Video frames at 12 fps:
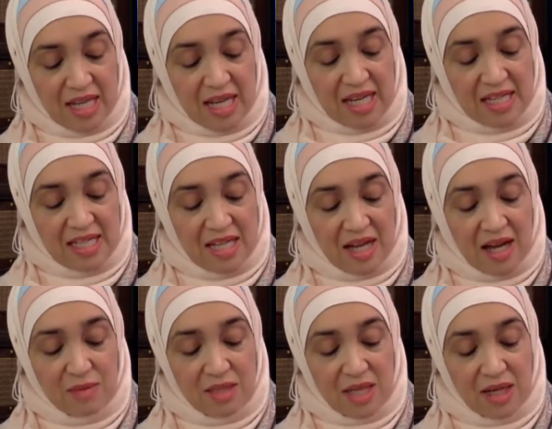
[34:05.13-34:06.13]
Islam
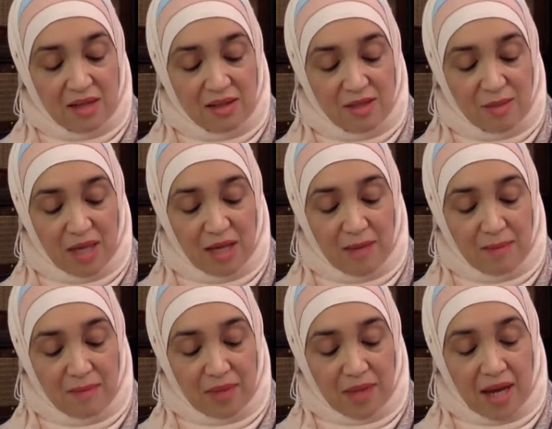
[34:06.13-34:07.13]
tells me
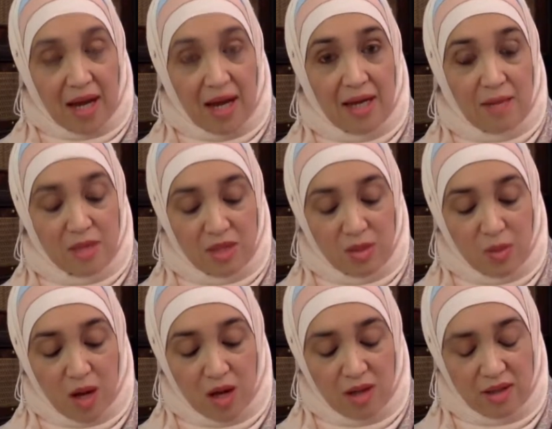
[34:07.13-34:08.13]
I am a
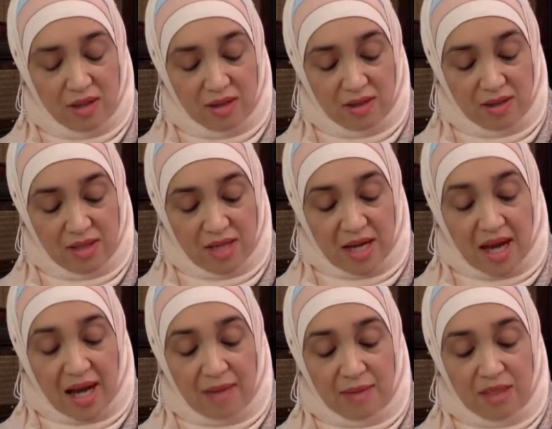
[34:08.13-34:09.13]
swan.
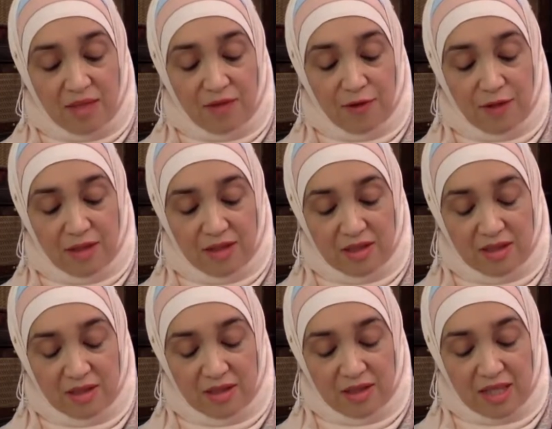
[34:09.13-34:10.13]
I'm different.
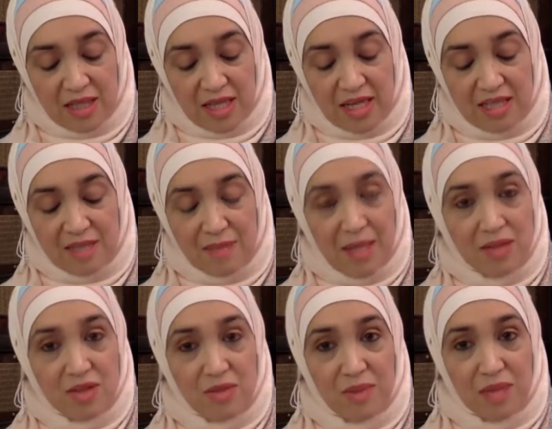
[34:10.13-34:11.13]
It's meant
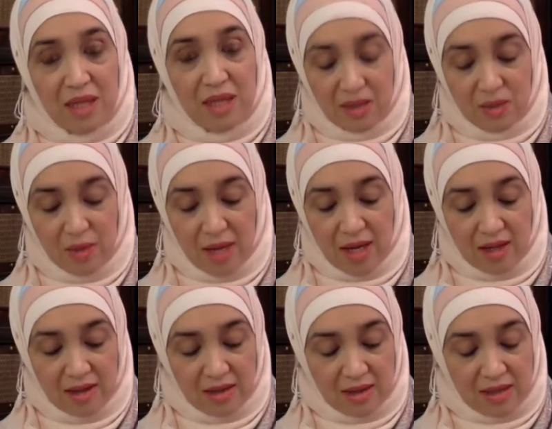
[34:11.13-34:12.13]
to be that way.
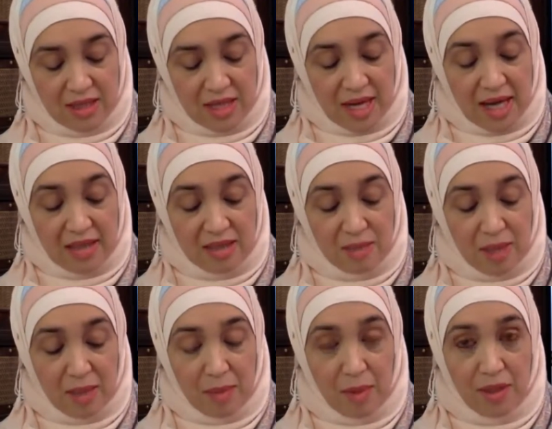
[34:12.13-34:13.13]
And my
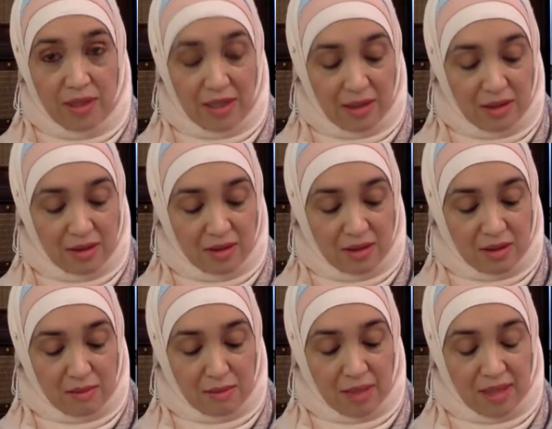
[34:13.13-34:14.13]
body,
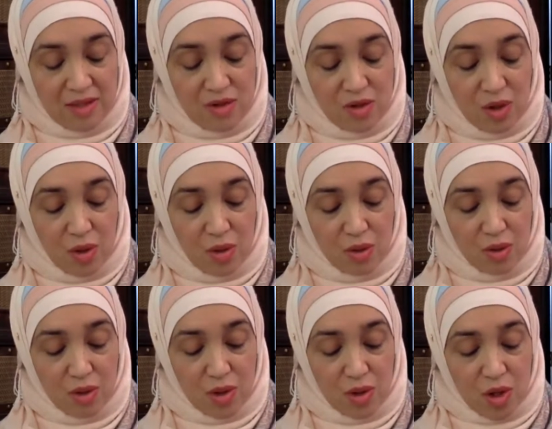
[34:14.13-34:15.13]
my soul,
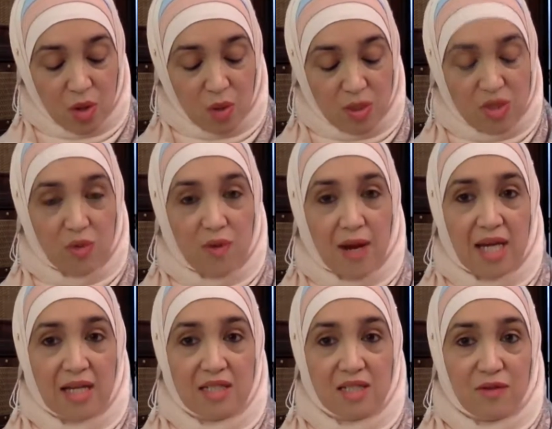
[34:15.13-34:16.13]
was
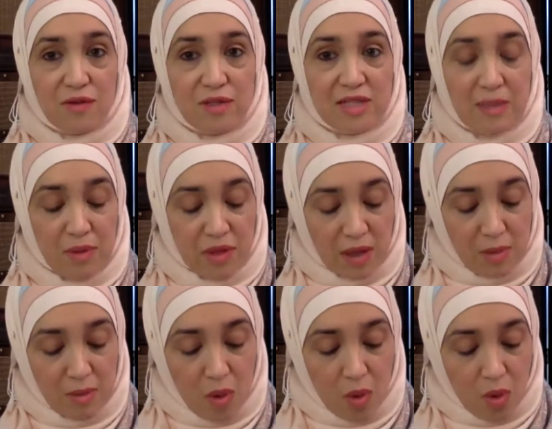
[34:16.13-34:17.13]
created for
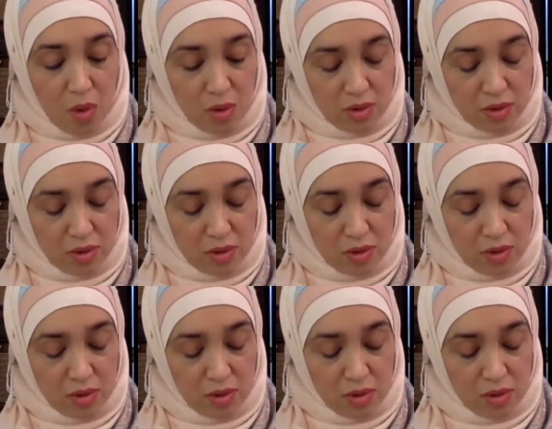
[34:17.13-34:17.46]
something more.